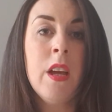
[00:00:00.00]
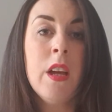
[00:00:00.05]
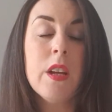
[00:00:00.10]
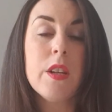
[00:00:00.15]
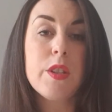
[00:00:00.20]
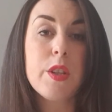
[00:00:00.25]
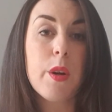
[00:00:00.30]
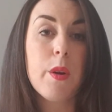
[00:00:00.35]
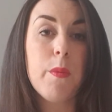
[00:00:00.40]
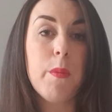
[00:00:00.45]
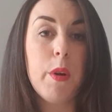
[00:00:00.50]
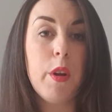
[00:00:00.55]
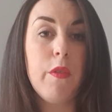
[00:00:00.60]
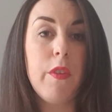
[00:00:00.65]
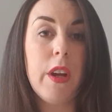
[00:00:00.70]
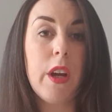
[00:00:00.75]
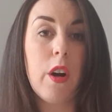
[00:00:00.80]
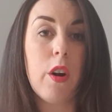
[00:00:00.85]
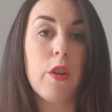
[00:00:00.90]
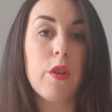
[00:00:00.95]
So
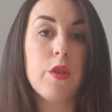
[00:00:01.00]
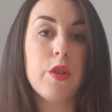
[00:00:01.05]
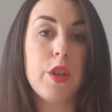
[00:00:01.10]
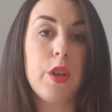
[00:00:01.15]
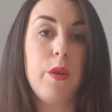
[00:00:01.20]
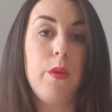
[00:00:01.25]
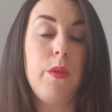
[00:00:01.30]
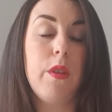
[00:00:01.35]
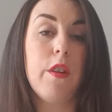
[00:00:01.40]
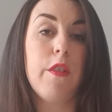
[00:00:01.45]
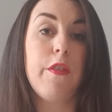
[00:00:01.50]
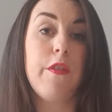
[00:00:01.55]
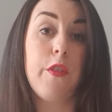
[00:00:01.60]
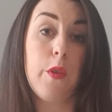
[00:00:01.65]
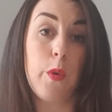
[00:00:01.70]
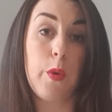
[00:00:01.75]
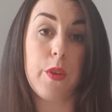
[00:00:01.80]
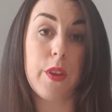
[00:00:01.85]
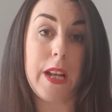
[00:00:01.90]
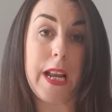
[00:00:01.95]
moving on to the
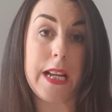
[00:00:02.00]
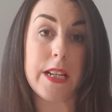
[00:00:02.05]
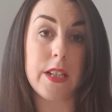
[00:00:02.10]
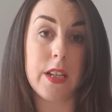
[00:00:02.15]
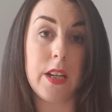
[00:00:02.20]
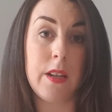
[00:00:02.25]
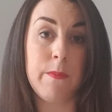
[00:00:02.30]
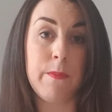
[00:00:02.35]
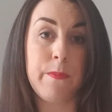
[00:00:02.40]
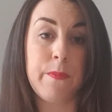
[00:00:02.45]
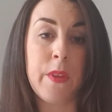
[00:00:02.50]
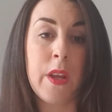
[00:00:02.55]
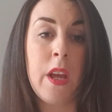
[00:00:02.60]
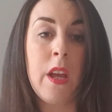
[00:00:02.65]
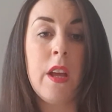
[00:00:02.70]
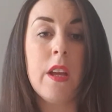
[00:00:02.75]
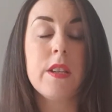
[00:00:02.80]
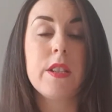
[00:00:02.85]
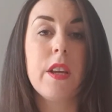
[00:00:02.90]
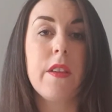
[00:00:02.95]
fourth letter.
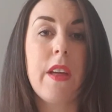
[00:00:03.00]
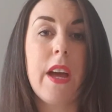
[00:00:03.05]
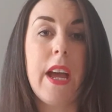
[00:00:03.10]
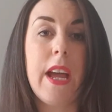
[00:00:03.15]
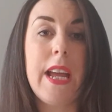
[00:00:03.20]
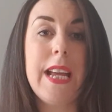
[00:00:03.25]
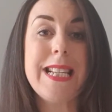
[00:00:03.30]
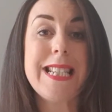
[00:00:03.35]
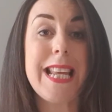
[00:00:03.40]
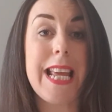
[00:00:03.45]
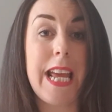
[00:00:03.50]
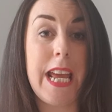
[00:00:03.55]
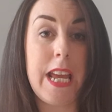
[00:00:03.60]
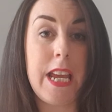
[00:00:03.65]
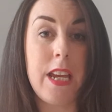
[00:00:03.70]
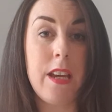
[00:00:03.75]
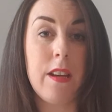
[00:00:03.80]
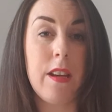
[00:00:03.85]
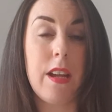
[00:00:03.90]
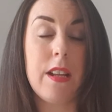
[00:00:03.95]
So that is
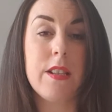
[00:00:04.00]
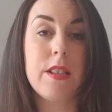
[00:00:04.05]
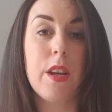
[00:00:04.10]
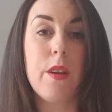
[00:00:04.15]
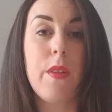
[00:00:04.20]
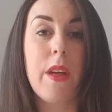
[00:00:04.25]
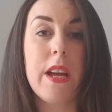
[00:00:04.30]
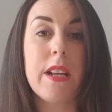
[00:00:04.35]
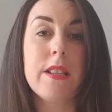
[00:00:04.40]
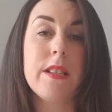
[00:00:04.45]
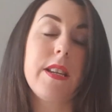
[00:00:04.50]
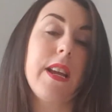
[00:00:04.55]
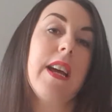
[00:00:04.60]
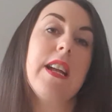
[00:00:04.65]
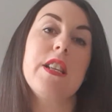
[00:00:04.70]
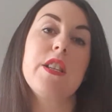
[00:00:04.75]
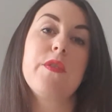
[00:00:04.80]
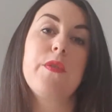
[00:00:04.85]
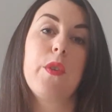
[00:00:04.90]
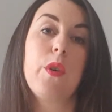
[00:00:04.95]
E. And so that
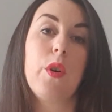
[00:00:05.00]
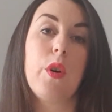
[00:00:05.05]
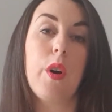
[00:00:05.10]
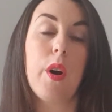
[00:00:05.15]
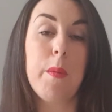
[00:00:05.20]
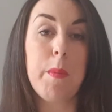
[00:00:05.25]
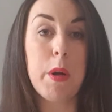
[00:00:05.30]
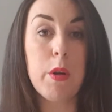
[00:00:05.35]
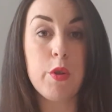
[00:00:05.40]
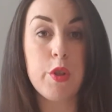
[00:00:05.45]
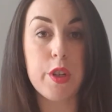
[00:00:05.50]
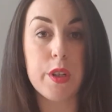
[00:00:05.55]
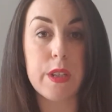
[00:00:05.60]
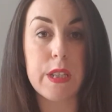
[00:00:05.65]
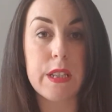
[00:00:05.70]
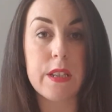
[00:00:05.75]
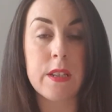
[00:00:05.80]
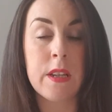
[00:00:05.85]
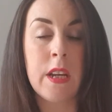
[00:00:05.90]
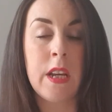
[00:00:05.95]
stands for
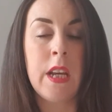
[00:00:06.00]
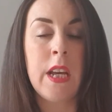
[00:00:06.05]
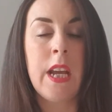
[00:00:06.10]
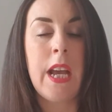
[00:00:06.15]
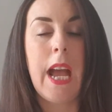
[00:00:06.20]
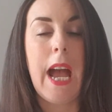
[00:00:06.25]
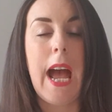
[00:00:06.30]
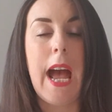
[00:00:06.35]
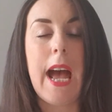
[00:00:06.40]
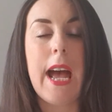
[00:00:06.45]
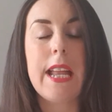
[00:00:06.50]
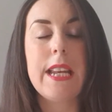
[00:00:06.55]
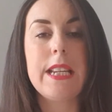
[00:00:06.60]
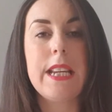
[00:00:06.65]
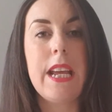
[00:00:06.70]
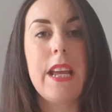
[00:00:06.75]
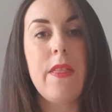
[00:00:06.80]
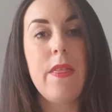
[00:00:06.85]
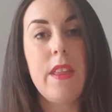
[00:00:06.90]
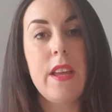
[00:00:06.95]
emotions. And
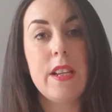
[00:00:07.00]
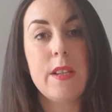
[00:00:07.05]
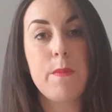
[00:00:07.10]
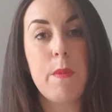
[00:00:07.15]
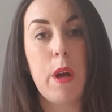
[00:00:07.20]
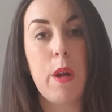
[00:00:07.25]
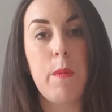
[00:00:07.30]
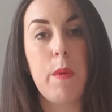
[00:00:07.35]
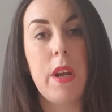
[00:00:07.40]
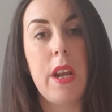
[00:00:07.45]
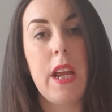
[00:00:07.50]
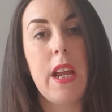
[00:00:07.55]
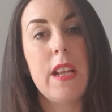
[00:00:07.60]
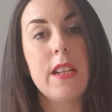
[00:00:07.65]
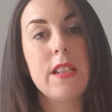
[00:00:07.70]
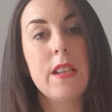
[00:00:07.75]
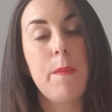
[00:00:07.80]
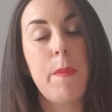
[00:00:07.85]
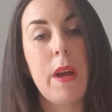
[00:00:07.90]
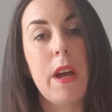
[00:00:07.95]
in this moment,
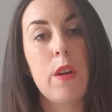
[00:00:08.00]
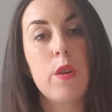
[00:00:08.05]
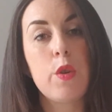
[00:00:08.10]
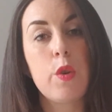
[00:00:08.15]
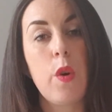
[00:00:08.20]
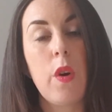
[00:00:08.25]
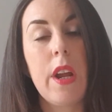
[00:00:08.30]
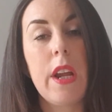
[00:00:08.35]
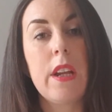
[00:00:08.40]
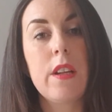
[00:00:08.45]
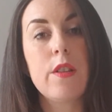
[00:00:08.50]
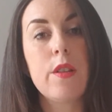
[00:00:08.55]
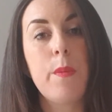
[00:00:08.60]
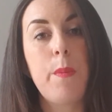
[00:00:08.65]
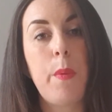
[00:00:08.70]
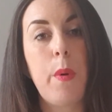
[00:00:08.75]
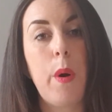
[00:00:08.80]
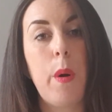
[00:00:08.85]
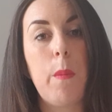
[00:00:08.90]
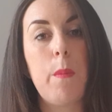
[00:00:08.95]
it's about trying to
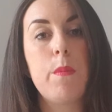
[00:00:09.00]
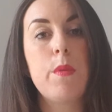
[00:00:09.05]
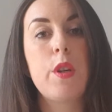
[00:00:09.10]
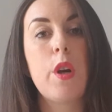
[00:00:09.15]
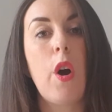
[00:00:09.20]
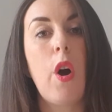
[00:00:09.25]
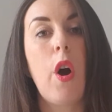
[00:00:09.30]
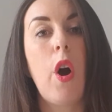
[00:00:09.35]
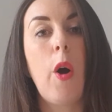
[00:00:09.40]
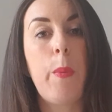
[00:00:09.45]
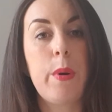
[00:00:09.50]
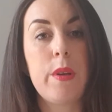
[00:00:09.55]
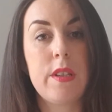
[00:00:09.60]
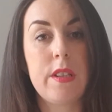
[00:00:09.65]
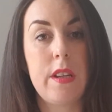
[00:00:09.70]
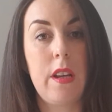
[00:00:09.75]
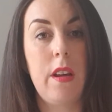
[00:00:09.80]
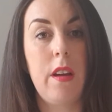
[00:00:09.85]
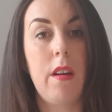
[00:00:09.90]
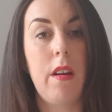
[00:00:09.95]
prompt
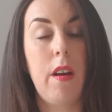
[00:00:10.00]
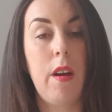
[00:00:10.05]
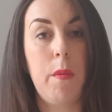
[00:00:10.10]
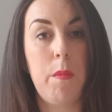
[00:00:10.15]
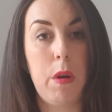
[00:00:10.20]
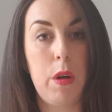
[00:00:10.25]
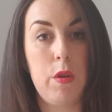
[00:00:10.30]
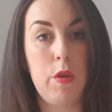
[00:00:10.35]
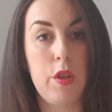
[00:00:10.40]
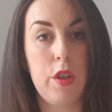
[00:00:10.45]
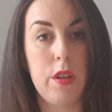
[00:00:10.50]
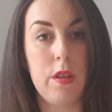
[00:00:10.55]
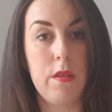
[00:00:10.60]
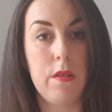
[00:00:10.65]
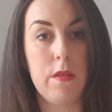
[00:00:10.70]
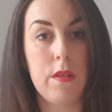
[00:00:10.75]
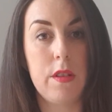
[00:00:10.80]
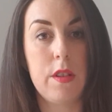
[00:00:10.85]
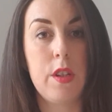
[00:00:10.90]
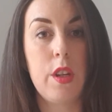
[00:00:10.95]
opposite
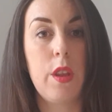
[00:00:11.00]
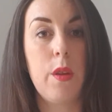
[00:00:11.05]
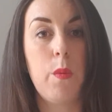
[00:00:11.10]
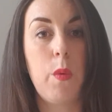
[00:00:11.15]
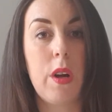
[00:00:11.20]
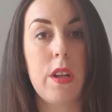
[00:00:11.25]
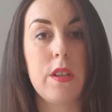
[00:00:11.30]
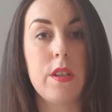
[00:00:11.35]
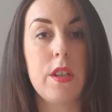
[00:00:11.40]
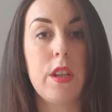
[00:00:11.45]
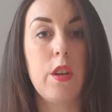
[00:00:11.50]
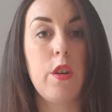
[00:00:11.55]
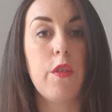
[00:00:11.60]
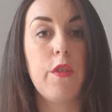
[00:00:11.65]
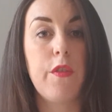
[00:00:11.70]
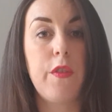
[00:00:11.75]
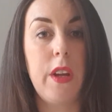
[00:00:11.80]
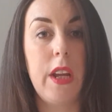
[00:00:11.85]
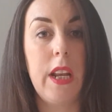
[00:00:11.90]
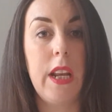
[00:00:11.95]
emotions to the ones that you're
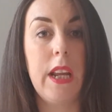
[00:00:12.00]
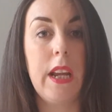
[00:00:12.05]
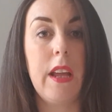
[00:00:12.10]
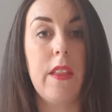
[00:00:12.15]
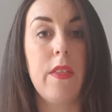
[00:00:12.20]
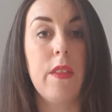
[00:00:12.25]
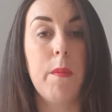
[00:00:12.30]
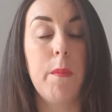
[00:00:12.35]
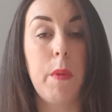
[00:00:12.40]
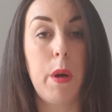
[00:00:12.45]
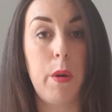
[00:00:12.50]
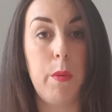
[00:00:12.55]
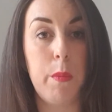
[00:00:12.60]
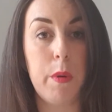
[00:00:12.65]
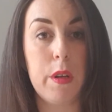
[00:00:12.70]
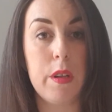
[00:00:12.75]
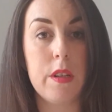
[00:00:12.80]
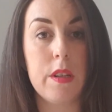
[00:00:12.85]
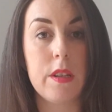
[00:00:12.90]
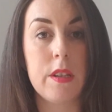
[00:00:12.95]
feeling in the
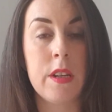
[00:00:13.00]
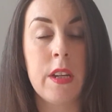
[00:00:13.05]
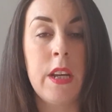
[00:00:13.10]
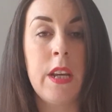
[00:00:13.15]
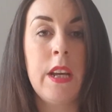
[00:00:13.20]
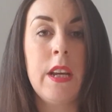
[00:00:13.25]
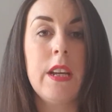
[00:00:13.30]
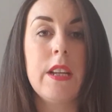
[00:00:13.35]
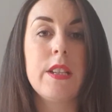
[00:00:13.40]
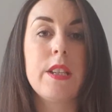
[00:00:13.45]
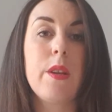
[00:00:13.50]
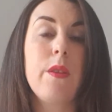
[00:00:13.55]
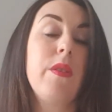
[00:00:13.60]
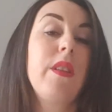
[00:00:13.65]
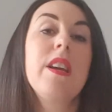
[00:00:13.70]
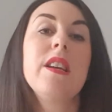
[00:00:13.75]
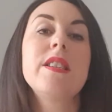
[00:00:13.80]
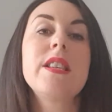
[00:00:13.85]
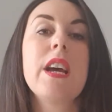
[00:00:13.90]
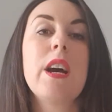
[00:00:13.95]
moment. So
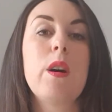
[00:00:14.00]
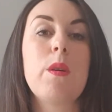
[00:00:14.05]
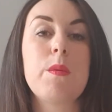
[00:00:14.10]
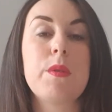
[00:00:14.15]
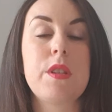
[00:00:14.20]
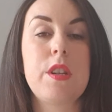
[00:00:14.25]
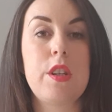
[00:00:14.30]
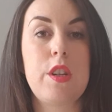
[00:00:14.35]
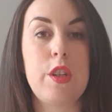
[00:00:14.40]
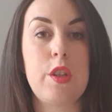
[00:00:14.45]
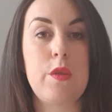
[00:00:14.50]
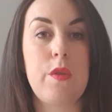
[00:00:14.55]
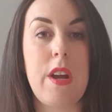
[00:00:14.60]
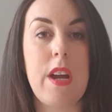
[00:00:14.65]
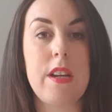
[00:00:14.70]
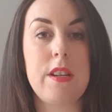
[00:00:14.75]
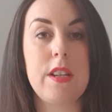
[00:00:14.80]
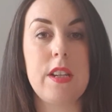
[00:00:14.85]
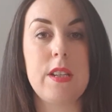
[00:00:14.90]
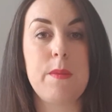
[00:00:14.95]
this helps to
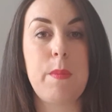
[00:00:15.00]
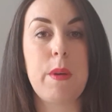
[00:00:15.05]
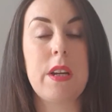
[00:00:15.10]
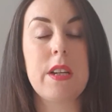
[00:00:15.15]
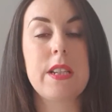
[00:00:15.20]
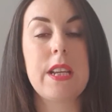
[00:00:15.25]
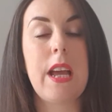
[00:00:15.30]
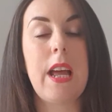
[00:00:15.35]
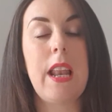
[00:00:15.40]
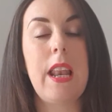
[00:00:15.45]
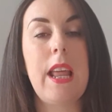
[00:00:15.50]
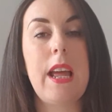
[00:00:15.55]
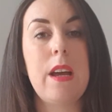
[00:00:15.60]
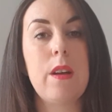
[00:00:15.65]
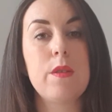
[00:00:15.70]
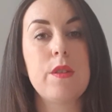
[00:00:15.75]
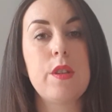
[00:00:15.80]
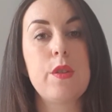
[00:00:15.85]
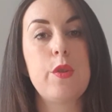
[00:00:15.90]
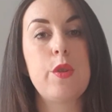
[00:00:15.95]
distract us because it
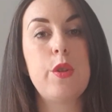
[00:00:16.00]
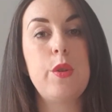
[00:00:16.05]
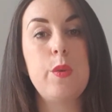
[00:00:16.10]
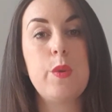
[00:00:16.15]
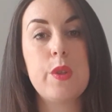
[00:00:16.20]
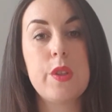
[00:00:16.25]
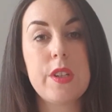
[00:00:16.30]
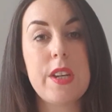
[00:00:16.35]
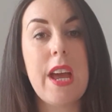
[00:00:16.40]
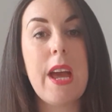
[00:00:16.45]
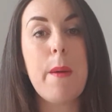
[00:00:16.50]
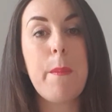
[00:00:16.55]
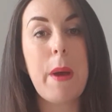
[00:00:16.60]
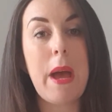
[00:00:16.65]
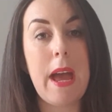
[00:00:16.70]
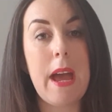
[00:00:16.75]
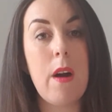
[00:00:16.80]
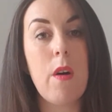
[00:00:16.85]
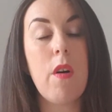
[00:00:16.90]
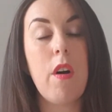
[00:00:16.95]
allows us to step
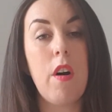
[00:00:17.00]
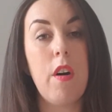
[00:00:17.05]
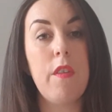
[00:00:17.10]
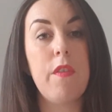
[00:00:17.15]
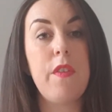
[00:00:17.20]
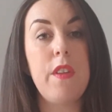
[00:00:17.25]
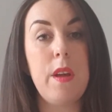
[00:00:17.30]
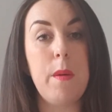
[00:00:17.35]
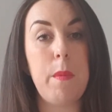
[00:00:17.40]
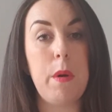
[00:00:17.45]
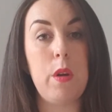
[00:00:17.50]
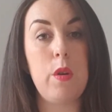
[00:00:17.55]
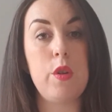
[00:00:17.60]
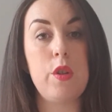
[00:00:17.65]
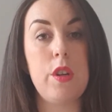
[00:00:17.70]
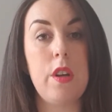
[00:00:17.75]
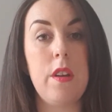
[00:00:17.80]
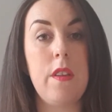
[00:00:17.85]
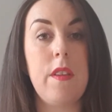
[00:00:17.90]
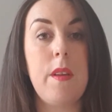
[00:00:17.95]
out of the
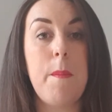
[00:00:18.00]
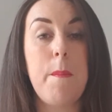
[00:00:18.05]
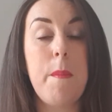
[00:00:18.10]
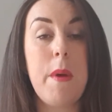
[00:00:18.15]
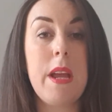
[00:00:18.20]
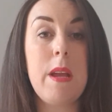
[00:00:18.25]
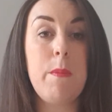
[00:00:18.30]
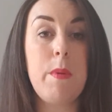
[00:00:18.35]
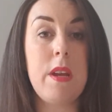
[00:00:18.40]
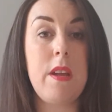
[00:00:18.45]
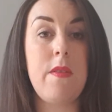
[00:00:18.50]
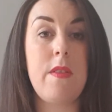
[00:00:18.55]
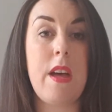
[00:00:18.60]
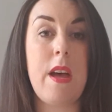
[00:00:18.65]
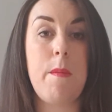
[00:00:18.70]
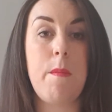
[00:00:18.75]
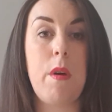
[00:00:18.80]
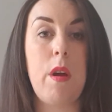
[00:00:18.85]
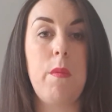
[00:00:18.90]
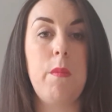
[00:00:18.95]
emotion that maybe in
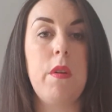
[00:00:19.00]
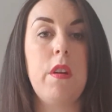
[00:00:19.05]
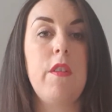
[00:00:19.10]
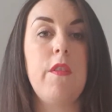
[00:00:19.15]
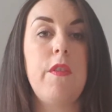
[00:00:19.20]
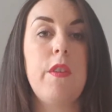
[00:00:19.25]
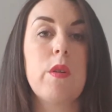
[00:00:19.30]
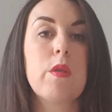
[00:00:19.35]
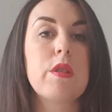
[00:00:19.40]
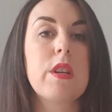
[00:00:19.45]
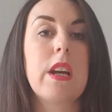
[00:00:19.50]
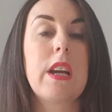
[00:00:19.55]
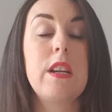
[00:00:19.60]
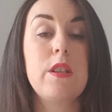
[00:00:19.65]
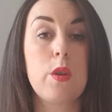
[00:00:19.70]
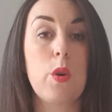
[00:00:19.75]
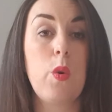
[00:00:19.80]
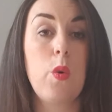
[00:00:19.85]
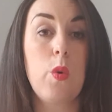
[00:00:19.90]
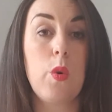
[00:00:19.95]
that moment feels like
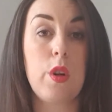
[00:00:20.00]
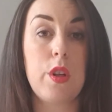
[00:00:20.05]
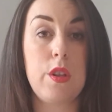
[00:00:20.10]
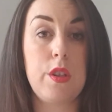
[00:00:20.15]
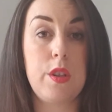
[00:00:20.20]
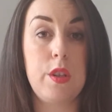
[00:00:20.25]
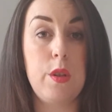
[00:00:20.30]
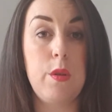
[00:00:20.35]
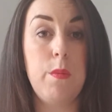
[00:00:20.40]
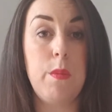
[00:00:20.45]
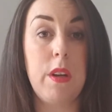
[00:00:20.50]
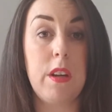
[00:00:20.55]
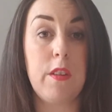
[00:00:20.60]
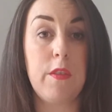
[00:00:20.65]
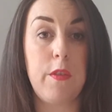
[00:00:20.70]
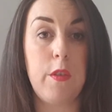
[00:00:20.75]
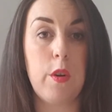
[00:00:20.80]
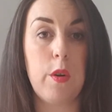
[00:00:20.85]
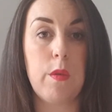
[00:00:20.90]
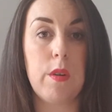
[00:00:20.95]
it's all consuming
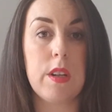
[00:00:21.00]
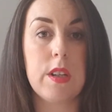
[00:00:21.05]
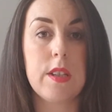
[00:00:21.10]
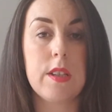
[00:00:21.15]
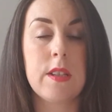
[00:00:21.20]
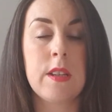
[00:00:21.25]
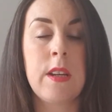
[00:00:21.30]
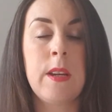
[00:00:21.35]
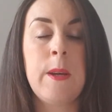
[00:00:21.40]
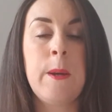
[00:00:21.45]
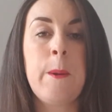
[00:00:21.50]
for us.